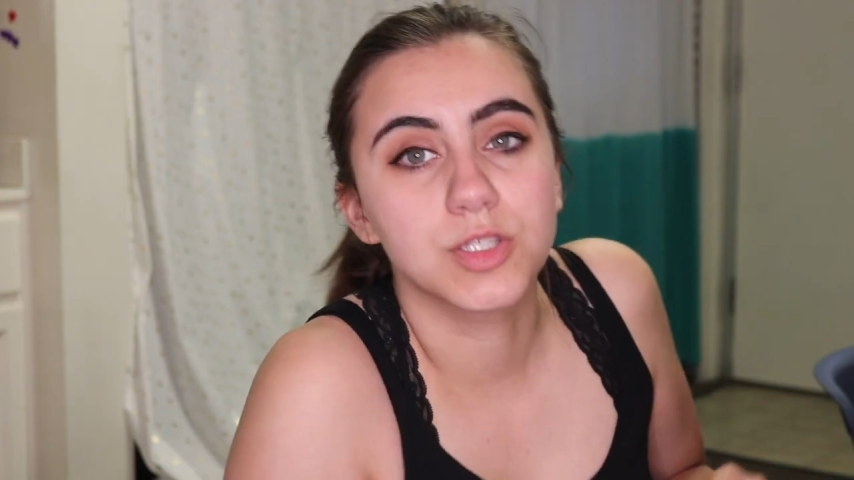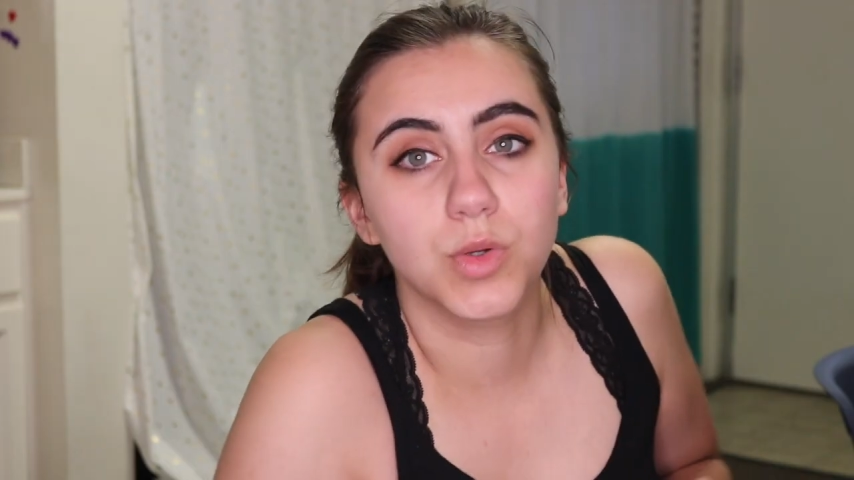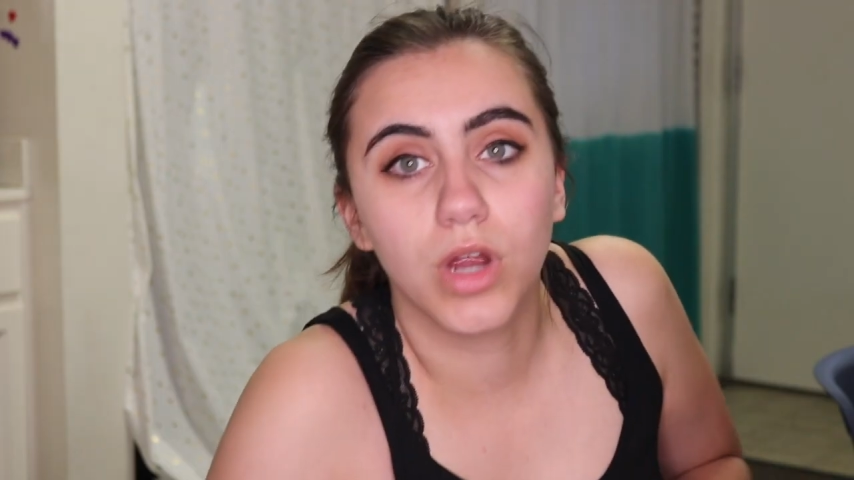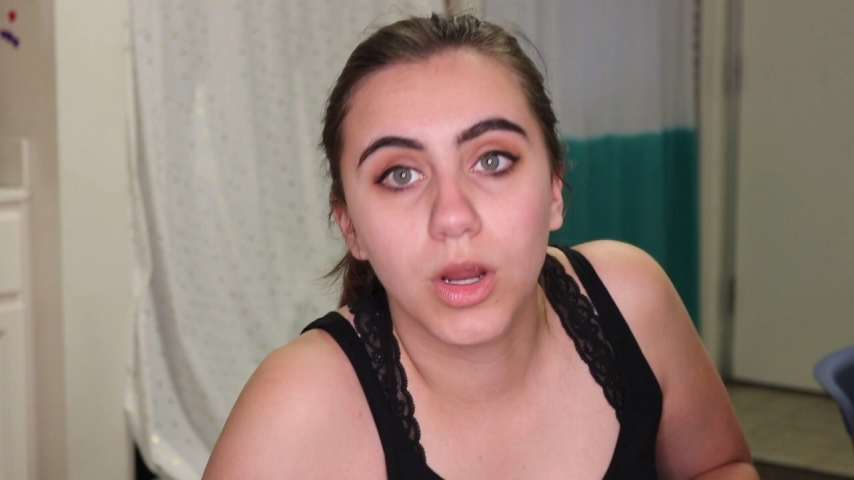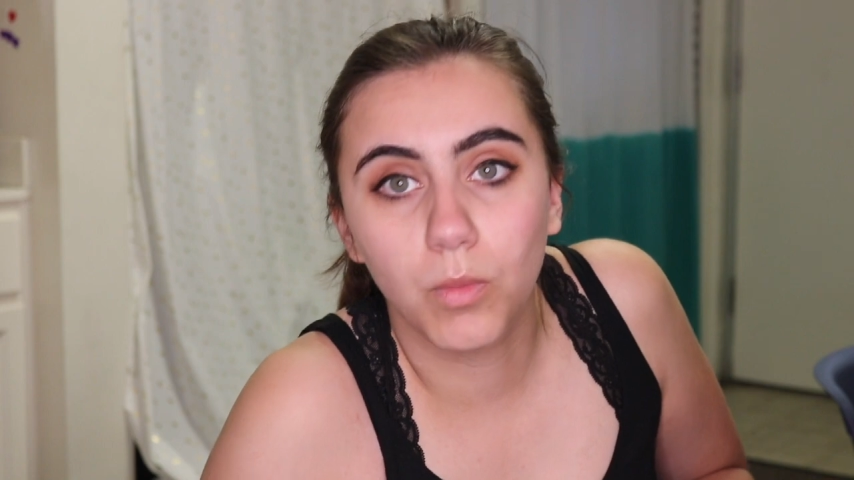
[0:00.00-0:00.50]

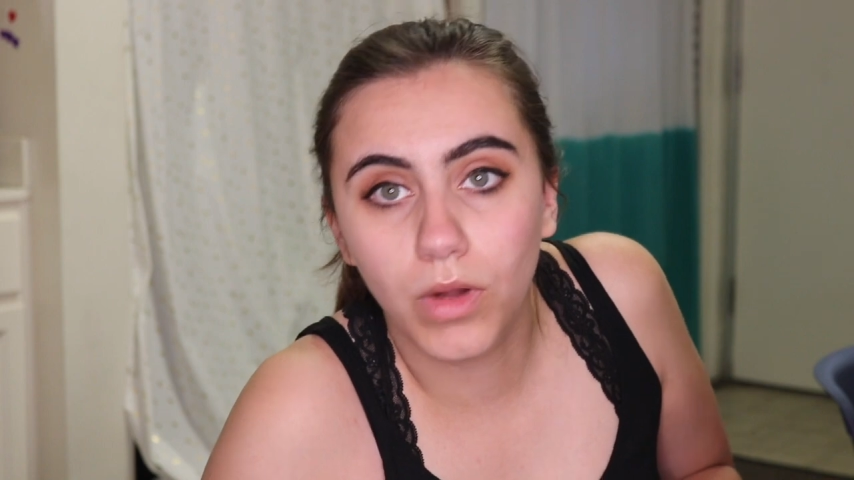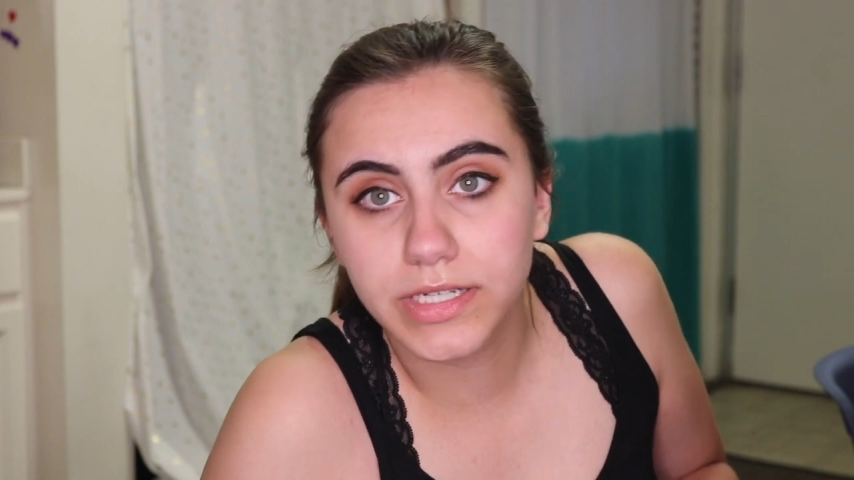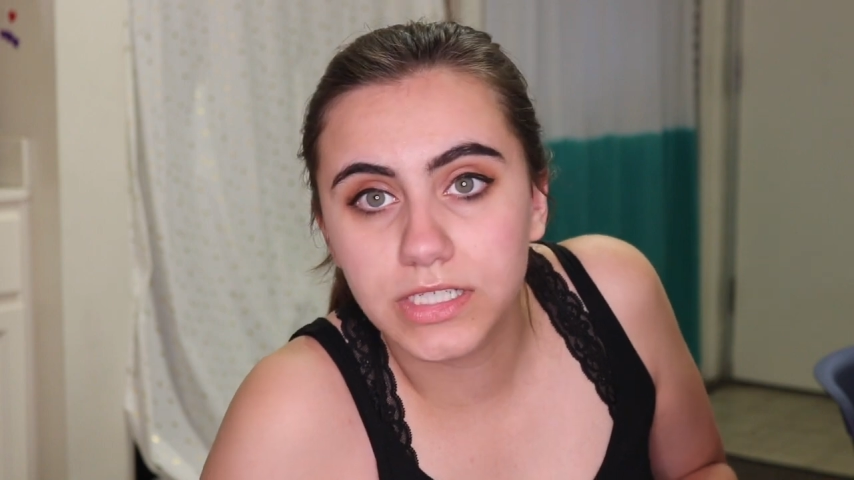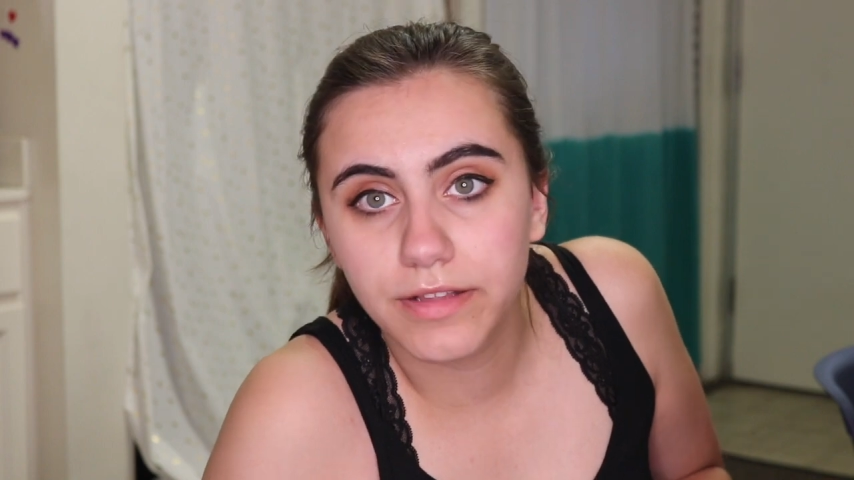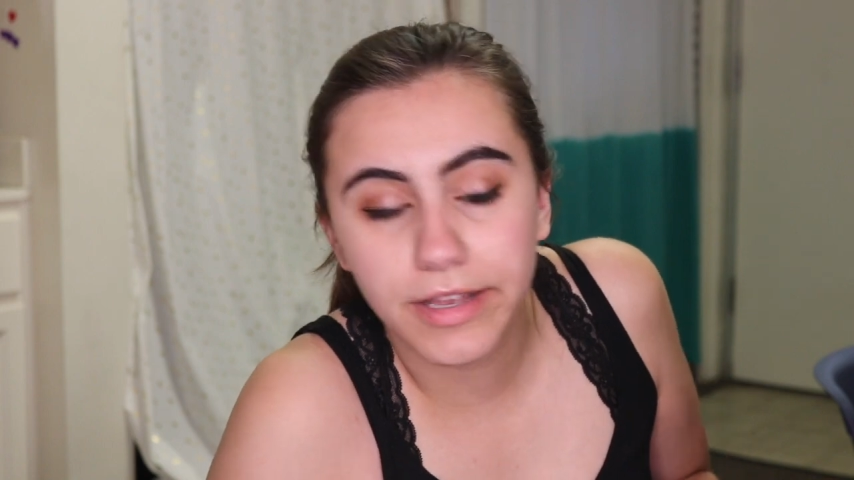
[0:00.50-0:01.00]
So our
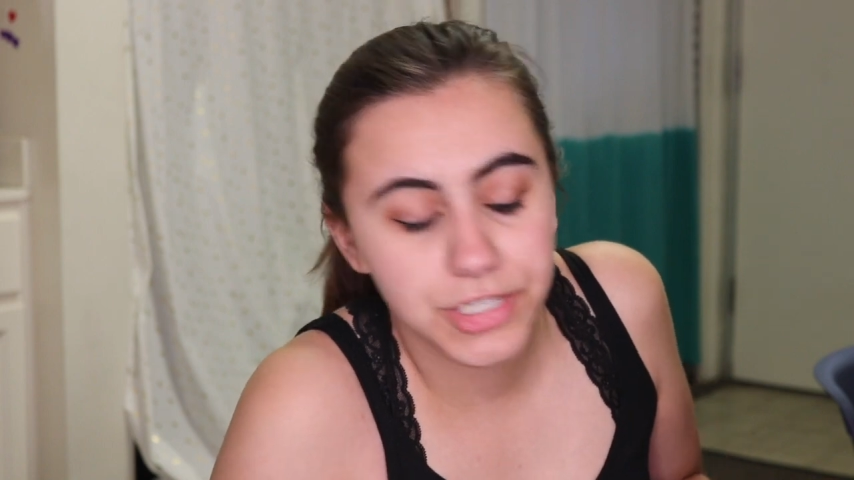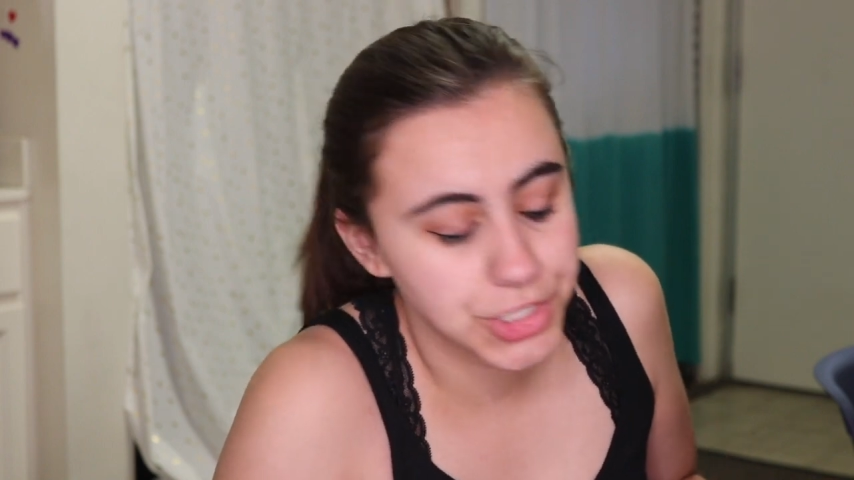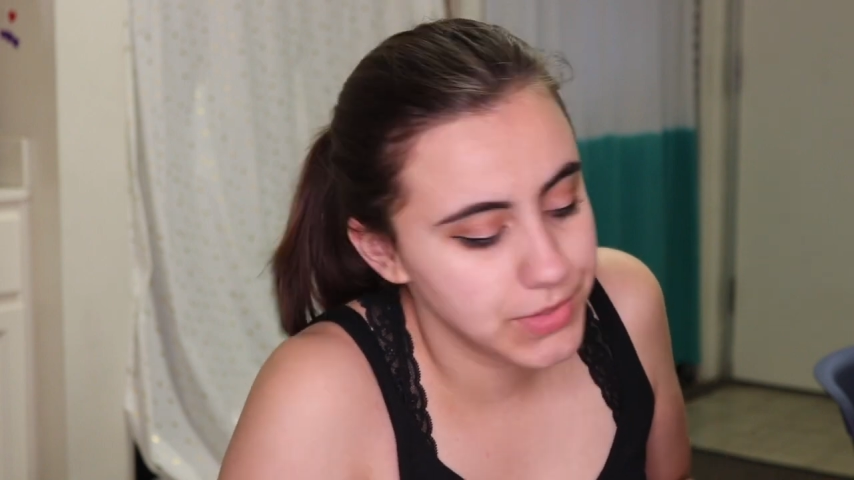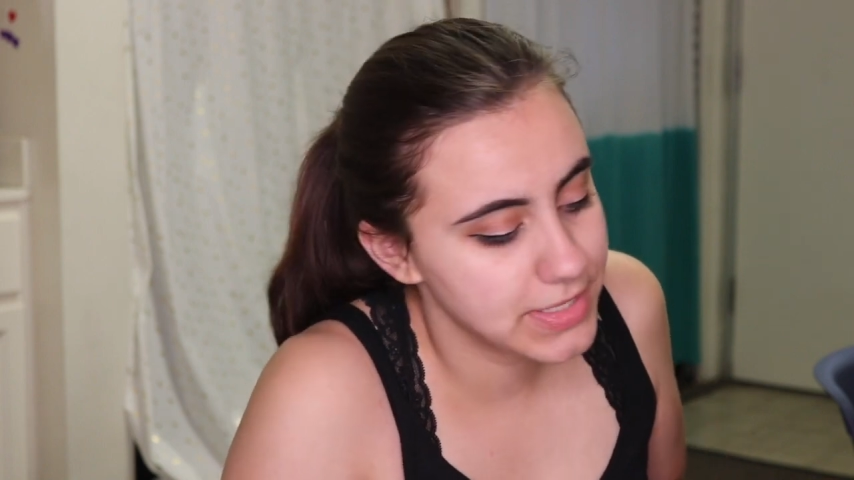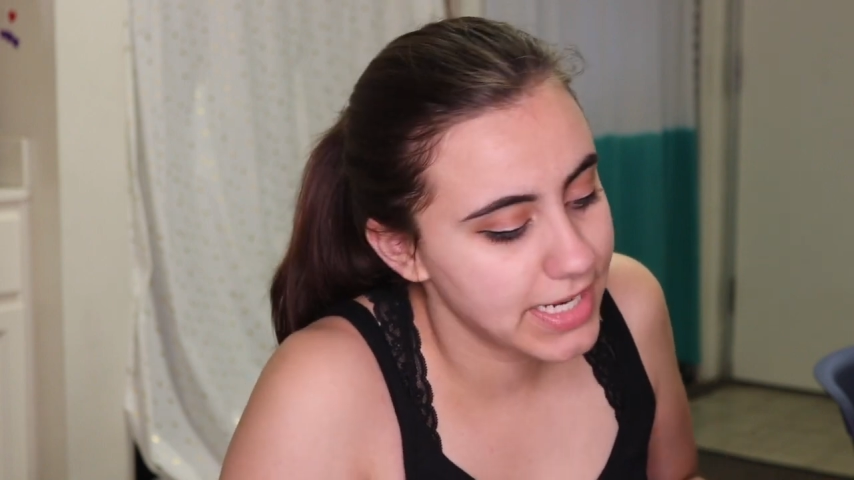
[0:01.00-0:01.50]
1 o'clock
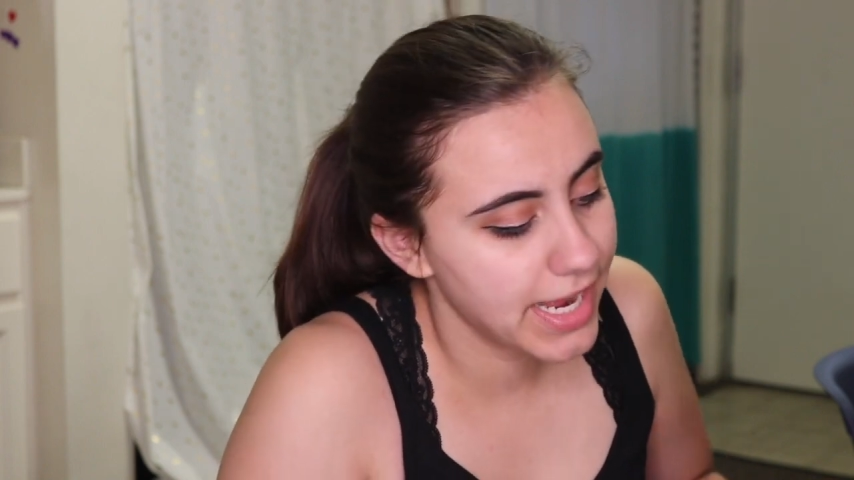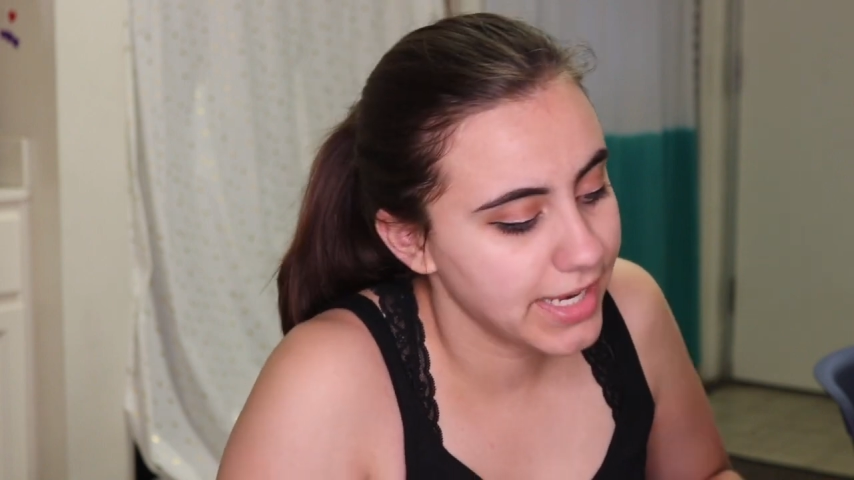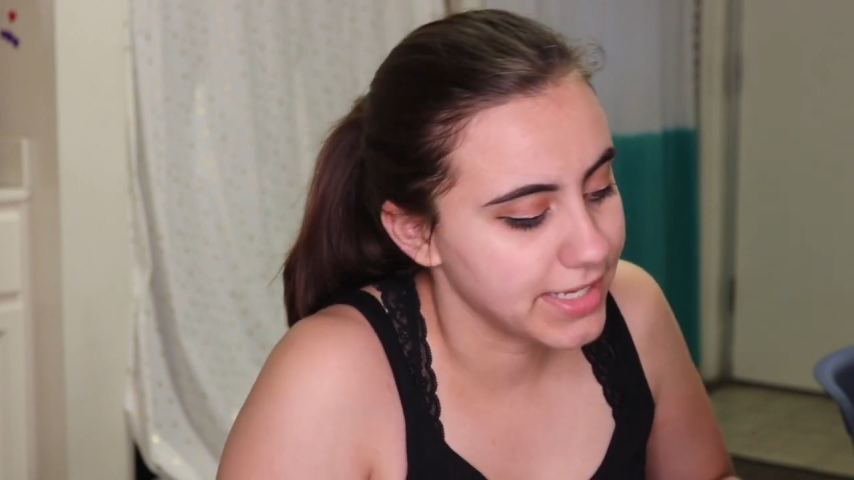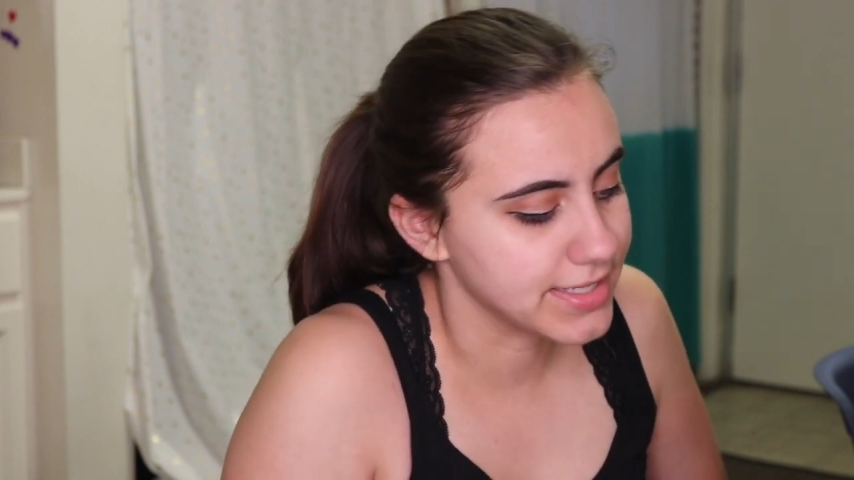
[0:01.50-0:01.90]
show today